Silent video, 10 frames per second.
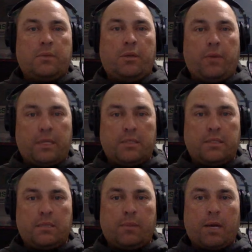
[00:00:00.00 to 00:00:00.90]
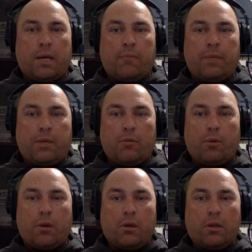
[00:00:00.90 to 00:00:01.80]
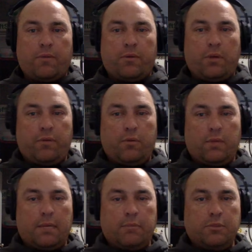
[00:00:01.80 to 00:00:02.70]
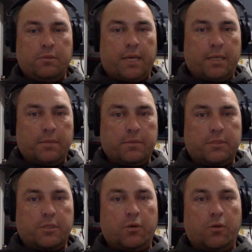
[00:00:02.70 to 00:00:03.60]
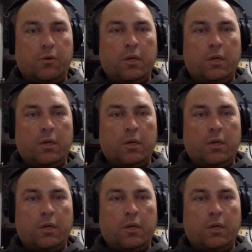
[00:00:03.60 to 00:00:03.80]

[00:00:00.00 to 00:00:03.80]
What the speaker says: we know he can sit in the pocket and pick you apart if you let him do that. So,